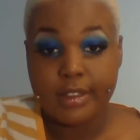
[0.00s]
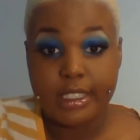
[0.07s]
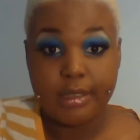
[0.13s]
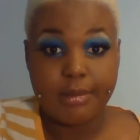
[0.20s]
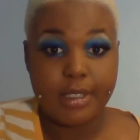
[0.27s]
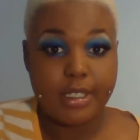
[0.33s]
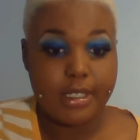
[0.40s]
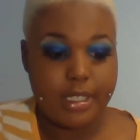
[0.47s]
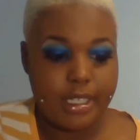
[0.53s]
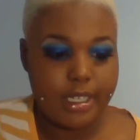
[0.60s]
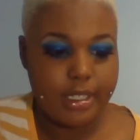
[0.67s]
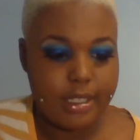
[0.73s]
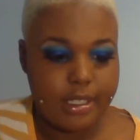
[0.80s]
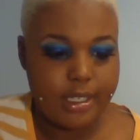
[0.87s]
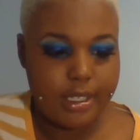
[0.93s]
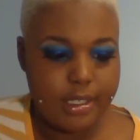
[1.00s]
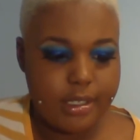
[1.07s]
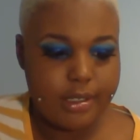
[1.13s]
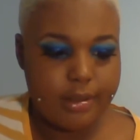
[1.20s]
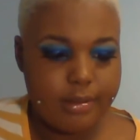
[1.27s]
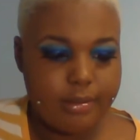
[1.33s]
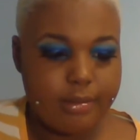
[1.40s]
I'm going to take
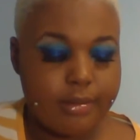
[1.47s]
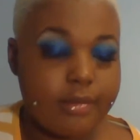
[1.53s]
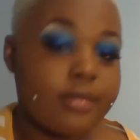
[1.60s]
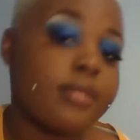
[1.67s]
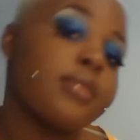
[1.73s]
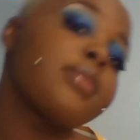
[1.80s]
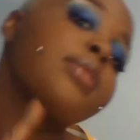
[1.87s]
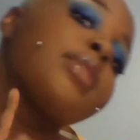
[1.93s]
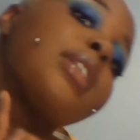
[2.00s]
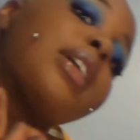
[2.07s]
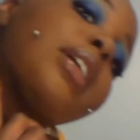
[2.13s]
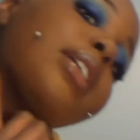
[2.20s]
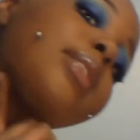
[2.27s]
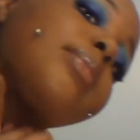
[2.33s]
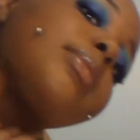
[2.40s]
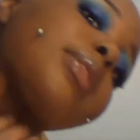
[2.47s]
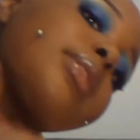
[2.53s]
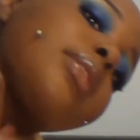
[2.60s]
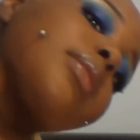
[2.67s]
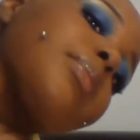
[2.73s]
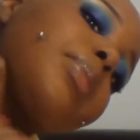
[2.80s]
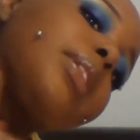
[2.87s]
this. I'm just
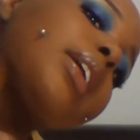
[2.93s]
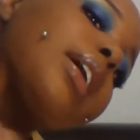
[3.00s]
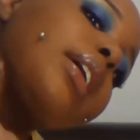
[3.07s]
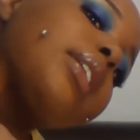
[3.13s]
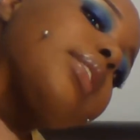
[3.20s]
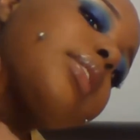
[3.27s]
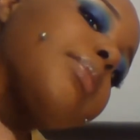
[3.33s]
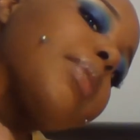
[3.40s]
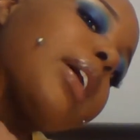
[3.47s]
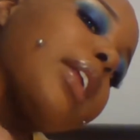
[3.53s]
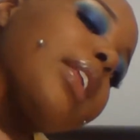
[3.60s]
going to apply it to my